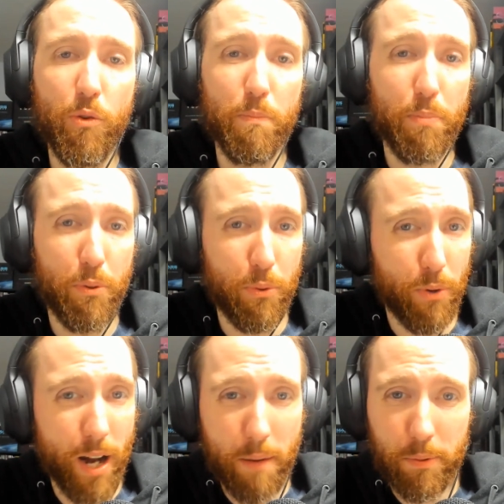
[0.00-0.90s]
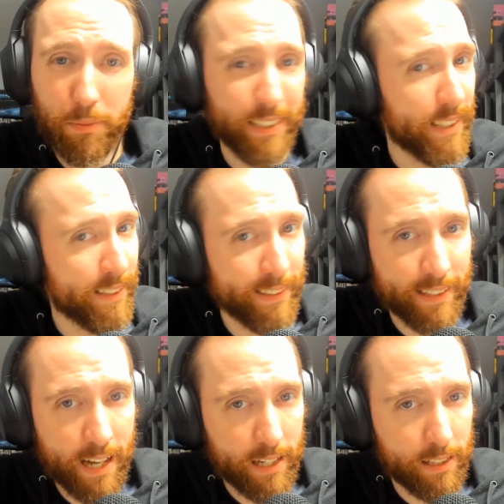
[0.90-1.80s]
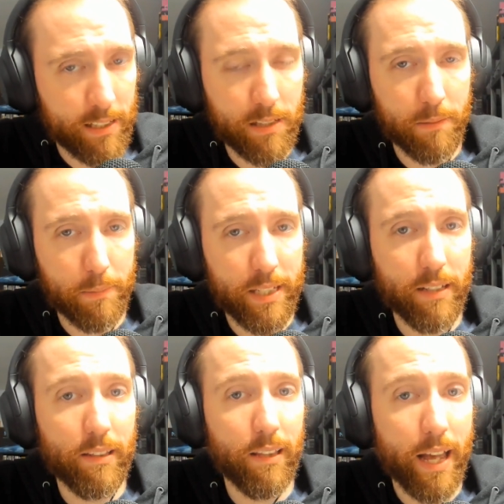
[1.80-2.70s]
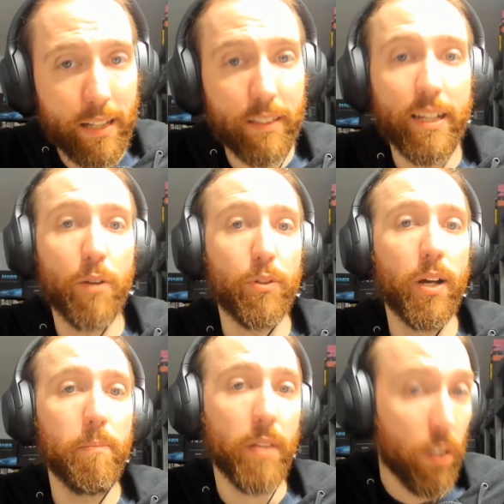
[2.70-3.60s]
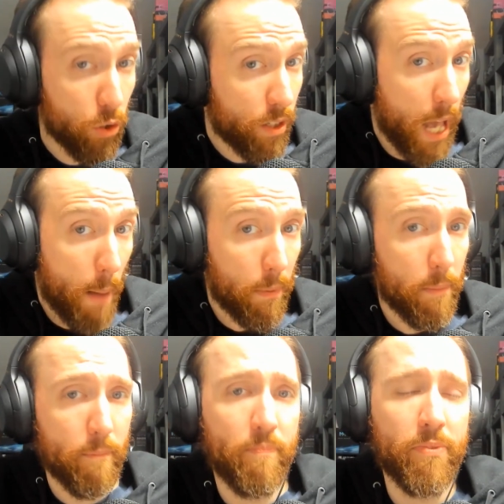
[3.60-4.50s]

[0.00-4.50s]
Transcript: own probably is not going to be a likely outcome. It could happen,